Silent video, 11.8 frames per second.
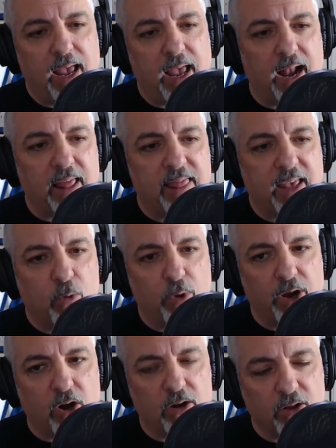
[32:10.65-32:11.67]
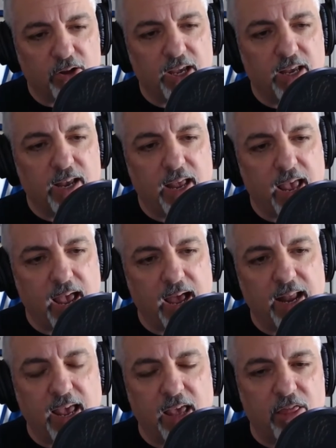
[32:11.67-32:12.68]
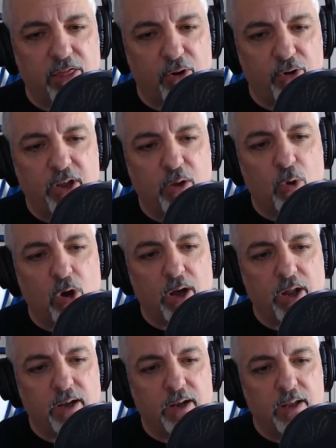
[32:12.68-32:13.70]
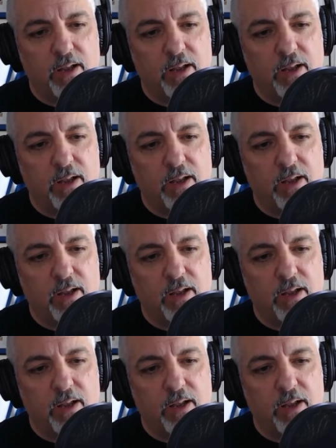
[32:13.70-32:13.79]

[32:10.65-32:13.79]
And I think we are looking at a 31-24